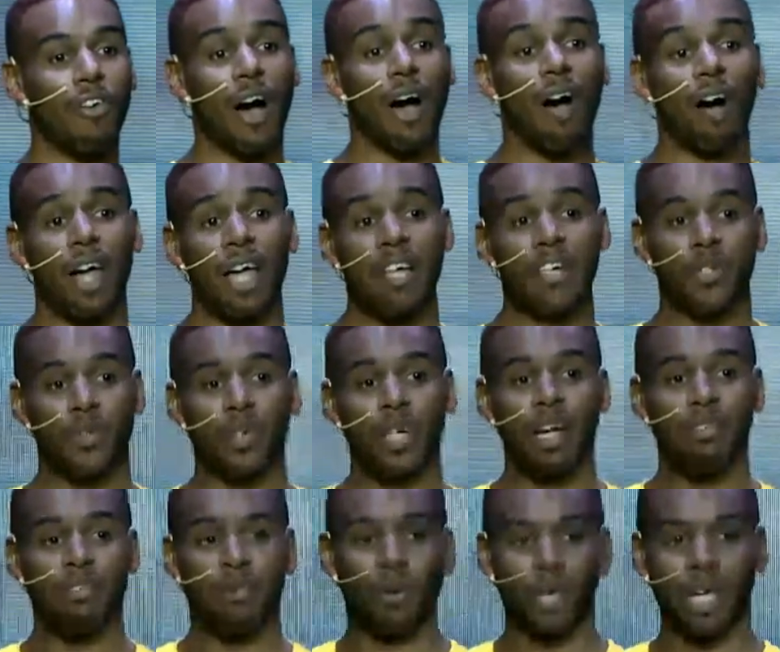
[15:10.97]
of our
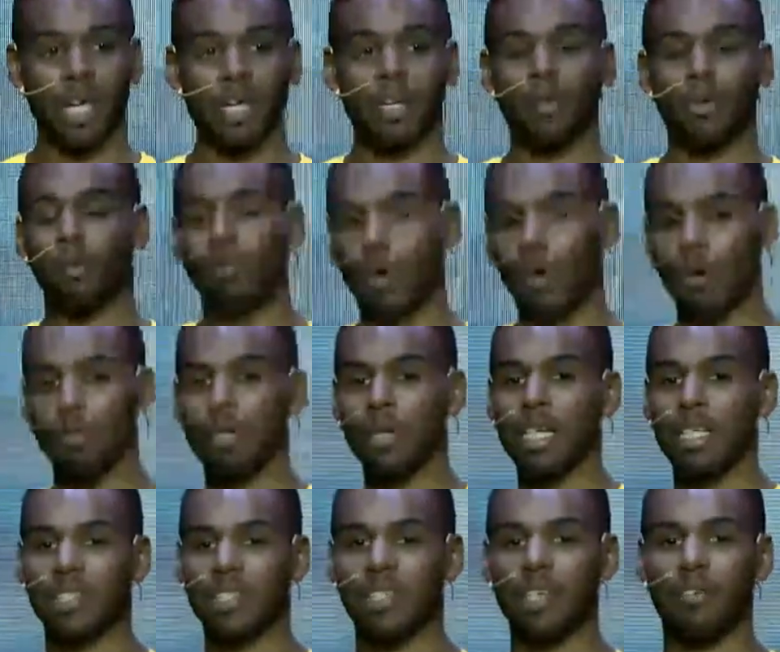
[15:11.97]
entry level king,
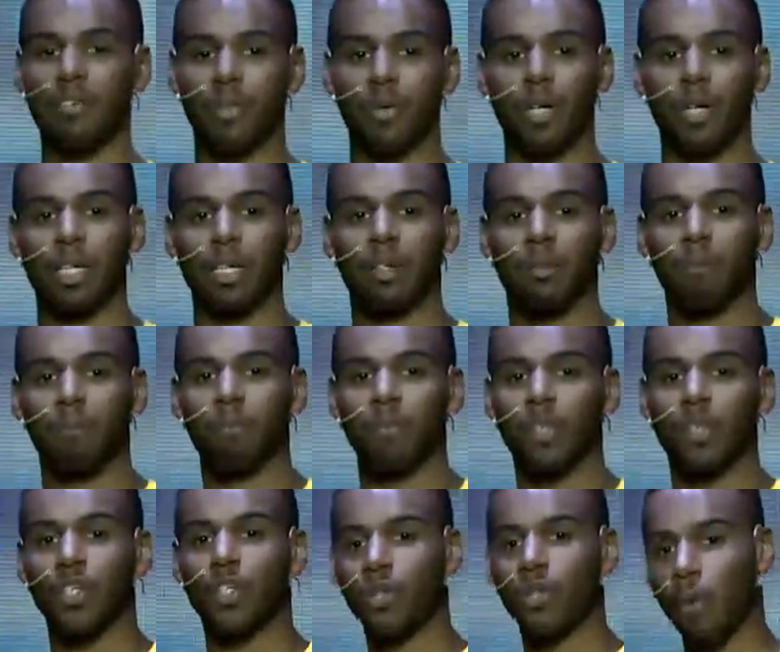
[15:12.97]
Realme C3,
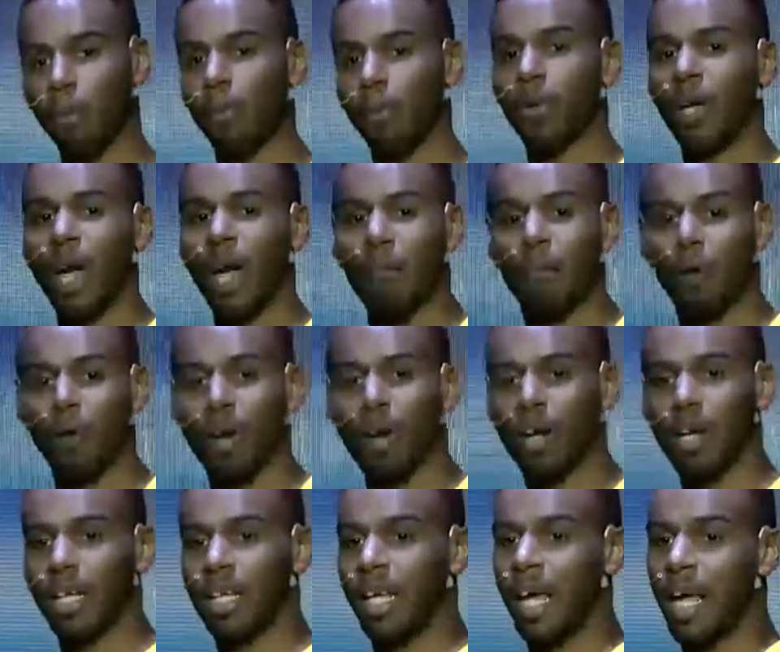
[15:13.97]
the triple
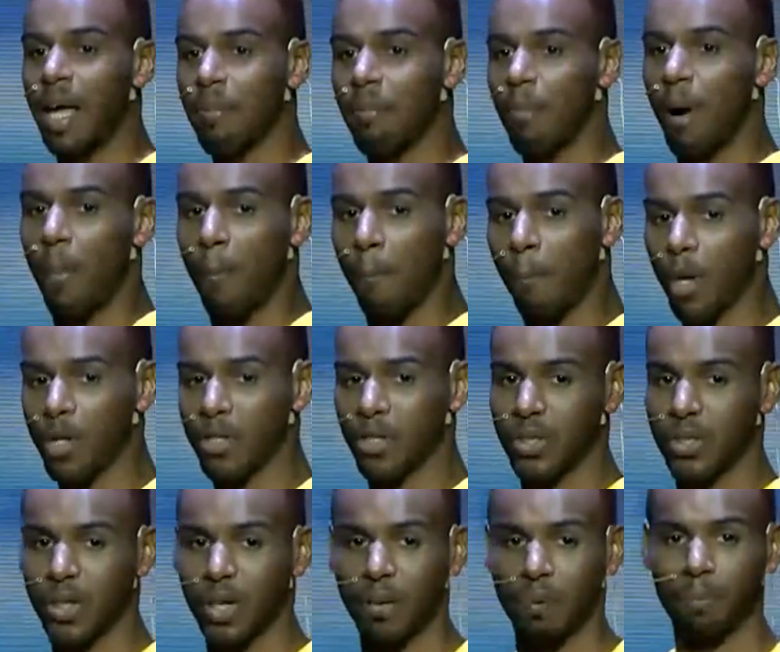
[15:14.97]
camera game
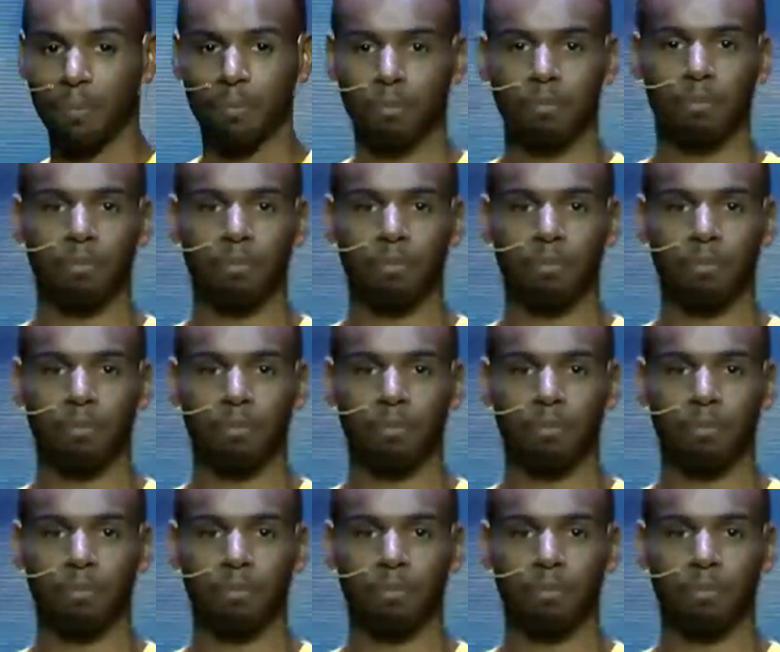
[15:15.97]
monster.